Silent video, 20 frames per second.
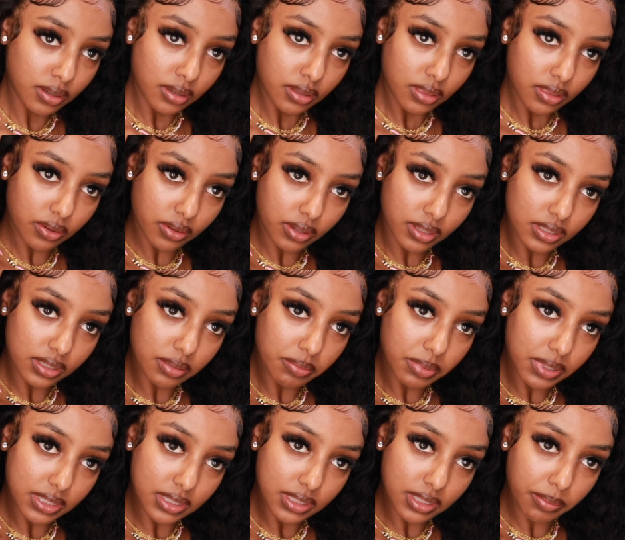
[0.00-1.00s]
There needs to be
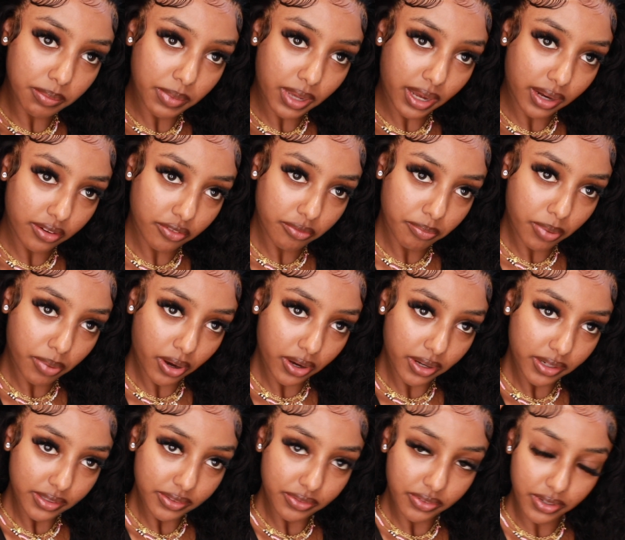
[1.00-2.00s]
some kind of
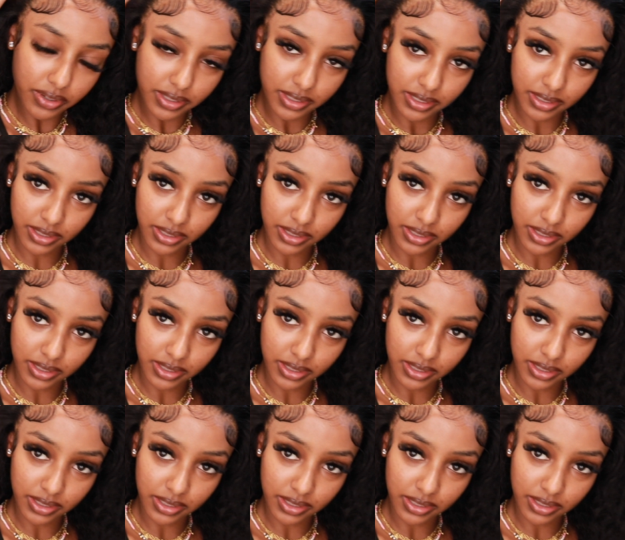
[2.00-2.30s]
part for it to